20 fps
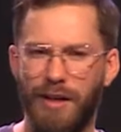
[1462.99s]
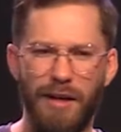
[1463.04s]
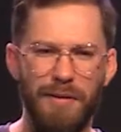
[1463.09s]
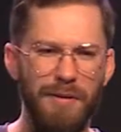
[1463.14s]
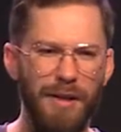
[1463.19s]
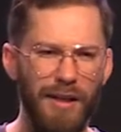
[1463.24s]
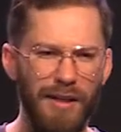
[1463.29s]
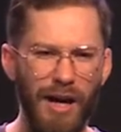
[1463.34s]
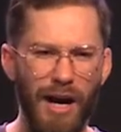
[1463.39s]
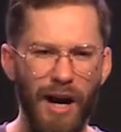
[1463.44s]
Uh,
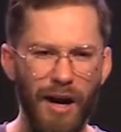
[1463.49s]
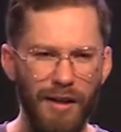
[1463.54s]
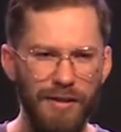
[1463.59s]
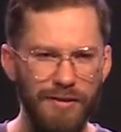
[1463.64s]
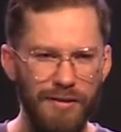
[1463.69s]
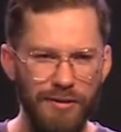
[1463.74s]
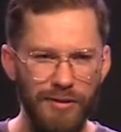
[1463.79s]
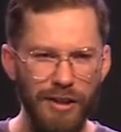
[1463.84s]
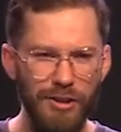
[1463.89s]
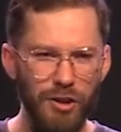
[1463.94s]
uh,
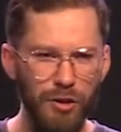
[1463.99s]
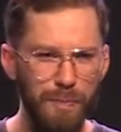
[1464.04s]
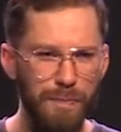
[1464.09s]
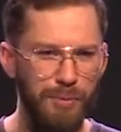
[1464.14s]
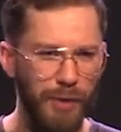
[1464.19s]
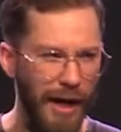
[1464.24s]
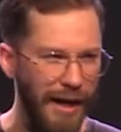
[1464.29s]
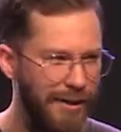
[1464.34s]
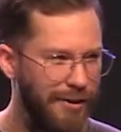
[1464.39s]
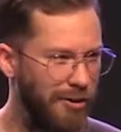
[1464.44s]
does that just
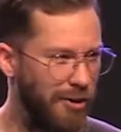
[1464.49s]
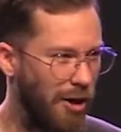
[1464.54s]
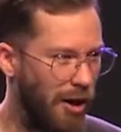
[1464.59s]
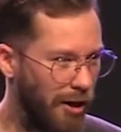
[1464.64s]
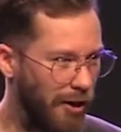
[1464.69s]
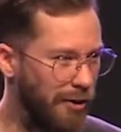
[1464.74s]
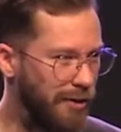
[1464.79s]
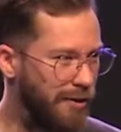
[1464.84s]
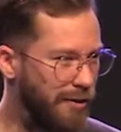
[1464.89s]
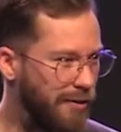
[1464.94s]
break your
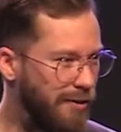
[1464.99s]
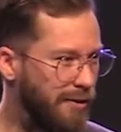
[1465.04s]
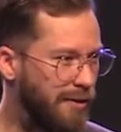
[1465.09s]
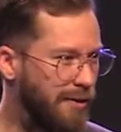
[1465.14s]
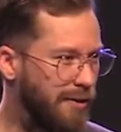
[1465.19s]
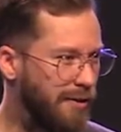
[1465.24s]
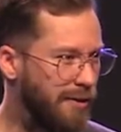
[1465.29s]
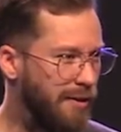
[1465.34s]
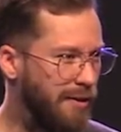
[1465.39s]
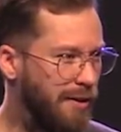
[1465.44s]
heart?
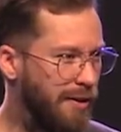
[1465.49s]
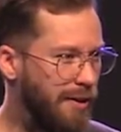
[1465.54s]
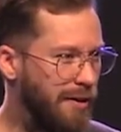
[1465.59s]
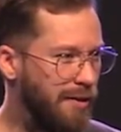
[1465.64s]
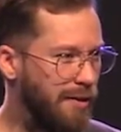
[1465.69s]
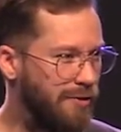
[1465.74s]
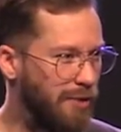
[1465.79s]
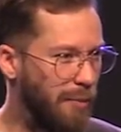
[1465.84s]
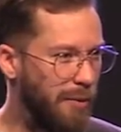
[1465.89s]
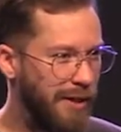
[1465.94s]

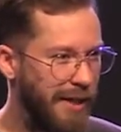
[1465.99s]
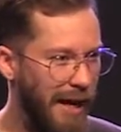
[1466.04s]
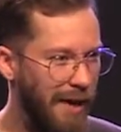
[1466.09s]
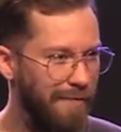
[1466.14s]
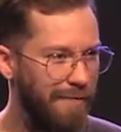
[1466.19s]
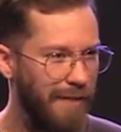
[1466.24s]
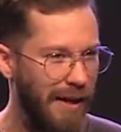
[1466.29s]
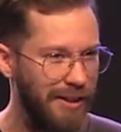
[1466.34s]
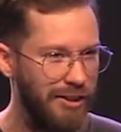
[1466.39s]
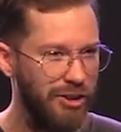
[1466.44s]
That someone
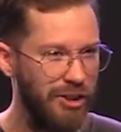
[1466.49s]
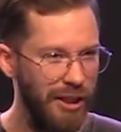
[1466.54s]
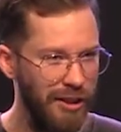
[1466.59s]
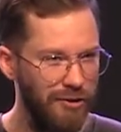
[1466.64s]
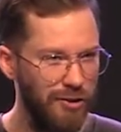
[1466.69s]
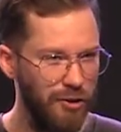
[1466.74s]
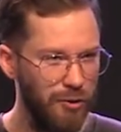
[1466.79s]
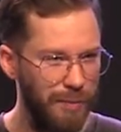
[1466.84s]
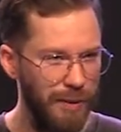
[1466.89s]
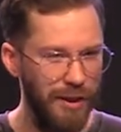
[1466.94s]
can't find
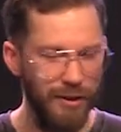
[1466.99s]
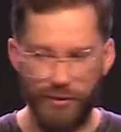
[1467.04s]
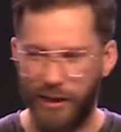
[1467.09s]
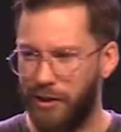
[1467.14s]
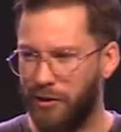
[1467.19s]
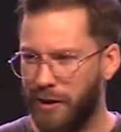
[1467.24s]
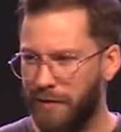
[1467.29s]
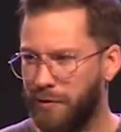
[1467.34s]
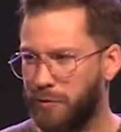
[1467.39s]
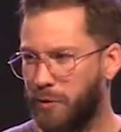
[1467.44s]
Jesus because they
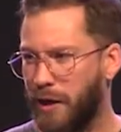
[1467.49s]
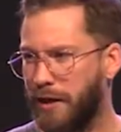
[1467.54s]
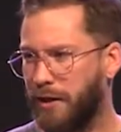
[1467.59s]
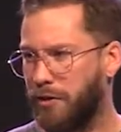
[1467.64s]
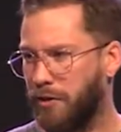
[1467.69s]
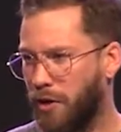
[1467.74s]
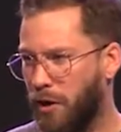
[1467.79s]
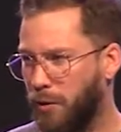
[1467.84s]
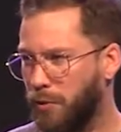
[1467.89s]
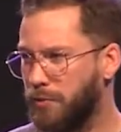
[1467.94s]
don't have the right
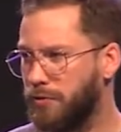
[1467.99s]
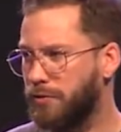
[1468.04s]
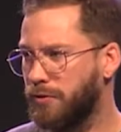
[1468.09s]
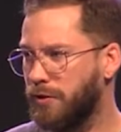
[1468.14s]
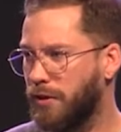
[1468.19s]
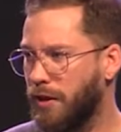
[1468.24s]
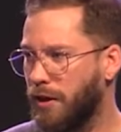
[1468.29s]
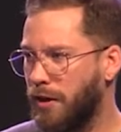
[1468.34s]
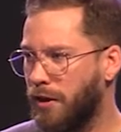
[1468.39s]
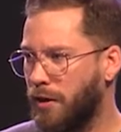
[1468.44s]
clothes?
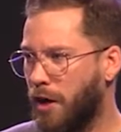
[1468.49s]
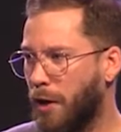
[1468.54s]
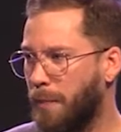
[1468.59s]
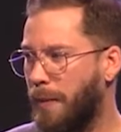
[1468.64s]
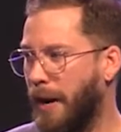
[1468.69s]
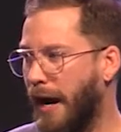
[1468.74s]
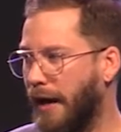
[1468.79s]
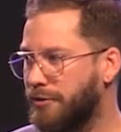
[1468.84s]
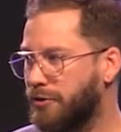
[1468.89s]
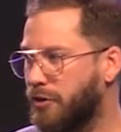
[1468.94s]
Our
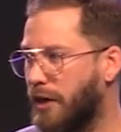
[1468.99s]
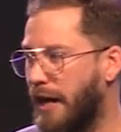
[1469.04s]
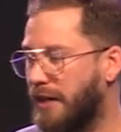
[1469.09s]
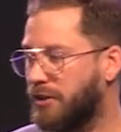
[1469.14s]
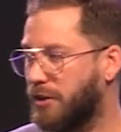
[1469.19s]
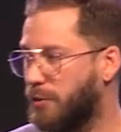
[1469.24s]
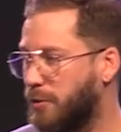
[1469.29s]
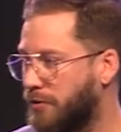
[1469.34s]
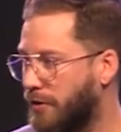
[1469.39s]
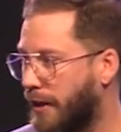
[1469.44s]
pastor
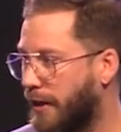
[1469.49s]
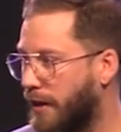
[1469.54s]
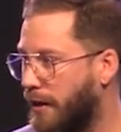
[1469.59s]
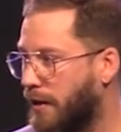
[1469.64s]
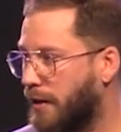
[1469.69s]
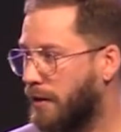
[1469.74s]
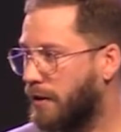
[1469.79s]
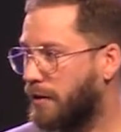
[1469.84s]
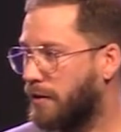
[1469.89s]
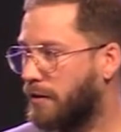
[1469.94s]
actually was like,
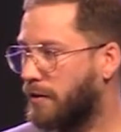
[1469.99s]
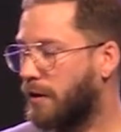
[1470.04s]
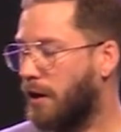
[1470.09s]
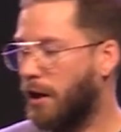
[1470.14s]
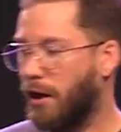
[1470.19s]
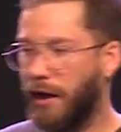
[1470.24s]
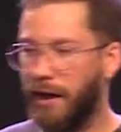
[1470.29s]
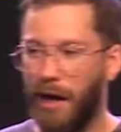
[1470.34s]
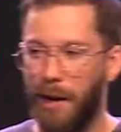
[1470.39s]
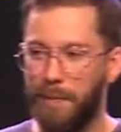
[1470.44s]

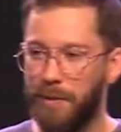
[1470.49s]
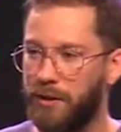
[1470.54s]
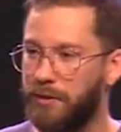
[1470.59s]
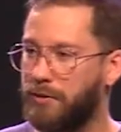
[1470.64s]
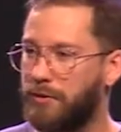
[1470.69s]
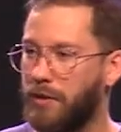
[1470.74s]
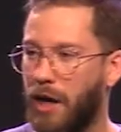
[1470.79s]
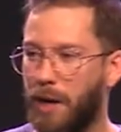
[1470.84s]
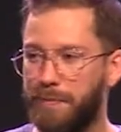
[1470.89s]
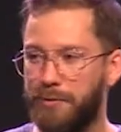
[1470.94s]
all right, I'm going to
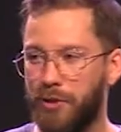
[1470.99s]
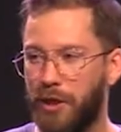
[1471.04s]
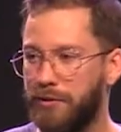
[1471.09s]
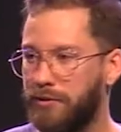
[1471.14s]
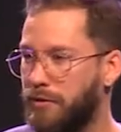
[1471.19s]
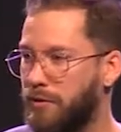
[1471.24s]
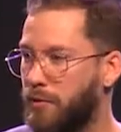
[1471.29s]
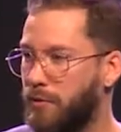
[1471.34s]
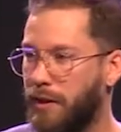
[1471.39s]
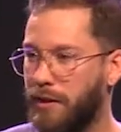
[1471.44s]
stop
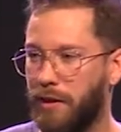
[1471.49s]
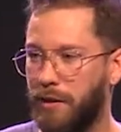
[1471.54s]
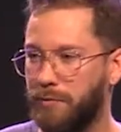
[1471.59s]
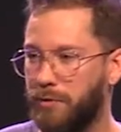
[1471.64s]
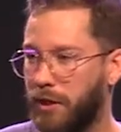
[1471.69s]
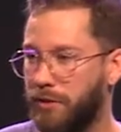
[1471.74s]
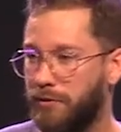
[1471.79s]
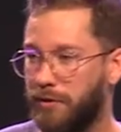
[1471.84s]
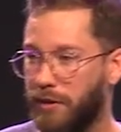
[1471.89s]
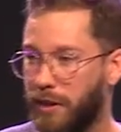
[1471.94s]
dressing the way that I'm
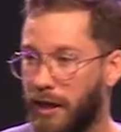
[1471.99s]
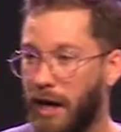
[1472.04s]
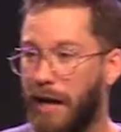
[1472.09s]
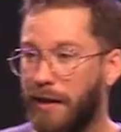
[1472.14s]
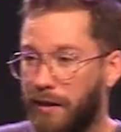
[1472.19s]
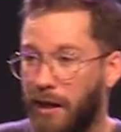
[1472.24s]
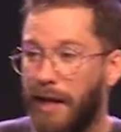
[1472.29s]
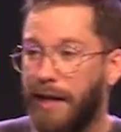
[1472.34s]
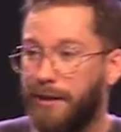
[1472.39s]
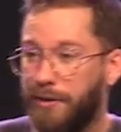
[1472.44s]
dressing. Like, I
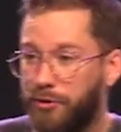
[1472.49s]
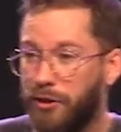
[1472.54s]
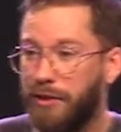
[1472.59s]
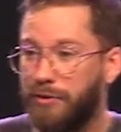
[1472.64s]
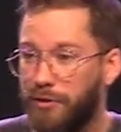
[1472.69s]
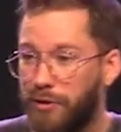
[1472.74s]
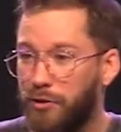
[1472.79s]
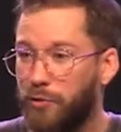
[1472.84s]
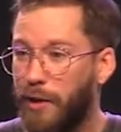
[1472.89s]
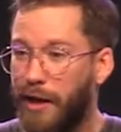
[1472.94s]
like
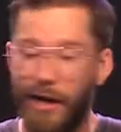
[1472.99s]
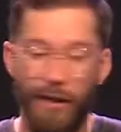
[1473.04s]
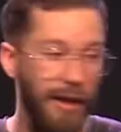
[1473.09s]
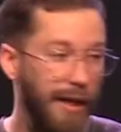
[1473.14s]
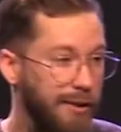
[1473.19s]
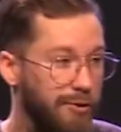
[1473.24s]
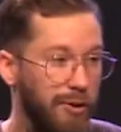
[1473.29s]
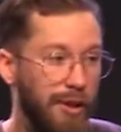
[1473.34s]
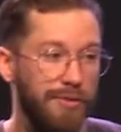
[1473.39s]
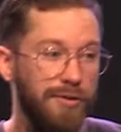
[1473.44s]
dressing this way, I
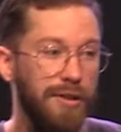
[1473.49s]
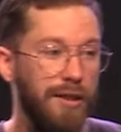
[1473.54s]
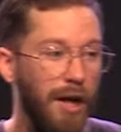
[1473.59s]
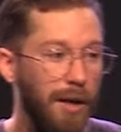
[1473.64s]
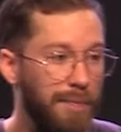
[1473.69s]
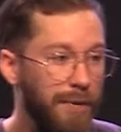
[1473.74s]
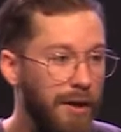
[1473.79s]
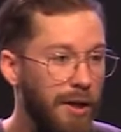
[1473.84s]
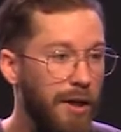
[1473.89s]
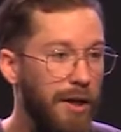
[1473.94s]
like dressing
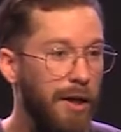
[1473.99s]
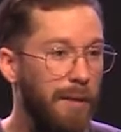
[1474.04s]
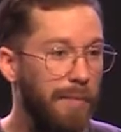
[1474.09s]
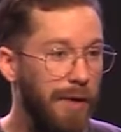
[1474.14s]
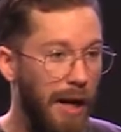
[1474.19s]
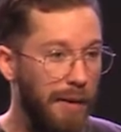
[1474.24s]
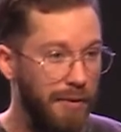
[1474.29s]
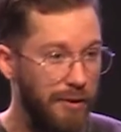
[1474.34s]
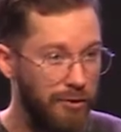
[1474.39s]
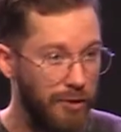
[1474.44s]
up,
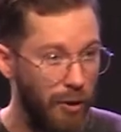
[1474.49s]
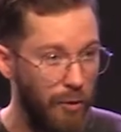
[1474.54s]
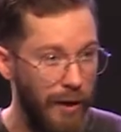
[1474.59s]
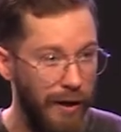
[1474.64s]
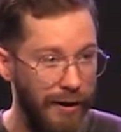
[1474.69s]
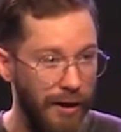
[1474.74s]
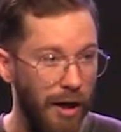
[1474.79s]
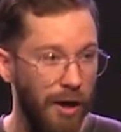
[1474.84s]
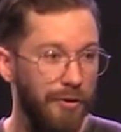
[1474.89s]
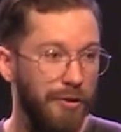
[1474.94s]
but I'm going to start
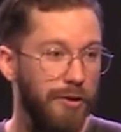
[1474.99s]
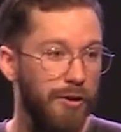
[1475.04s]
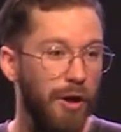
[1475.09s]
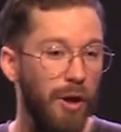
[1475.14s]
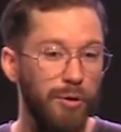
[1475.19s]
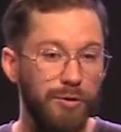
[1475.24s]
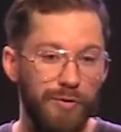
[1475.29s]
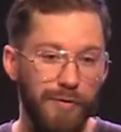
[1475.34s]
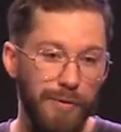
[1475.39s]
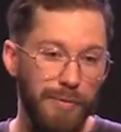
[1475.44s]
wearing other
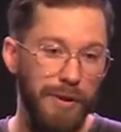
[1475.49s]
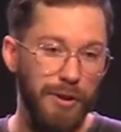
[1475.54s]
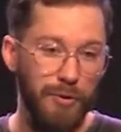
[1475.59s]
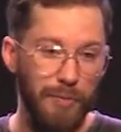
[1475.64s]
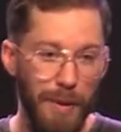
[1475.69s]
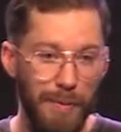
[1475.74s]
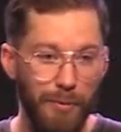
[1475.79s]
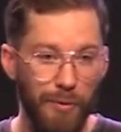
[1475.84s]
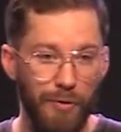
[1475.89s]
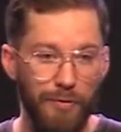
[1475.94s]
clothes if it means
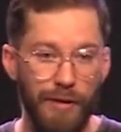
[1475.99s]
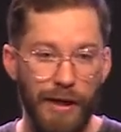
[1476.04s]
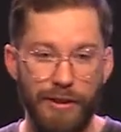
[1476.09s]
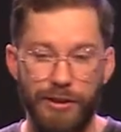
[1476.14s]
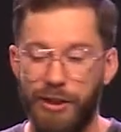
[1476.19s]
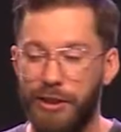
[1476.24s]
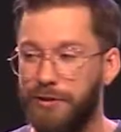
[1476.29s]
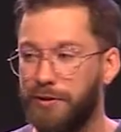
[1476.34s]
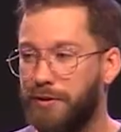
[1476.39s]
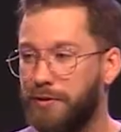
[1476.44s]
people will find
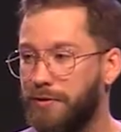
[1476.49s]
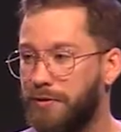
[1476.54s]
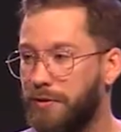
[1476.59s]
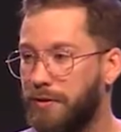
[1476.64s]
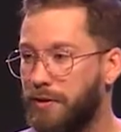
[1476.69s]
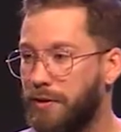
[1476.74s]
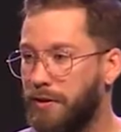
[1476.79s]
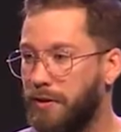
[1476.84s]
Jesus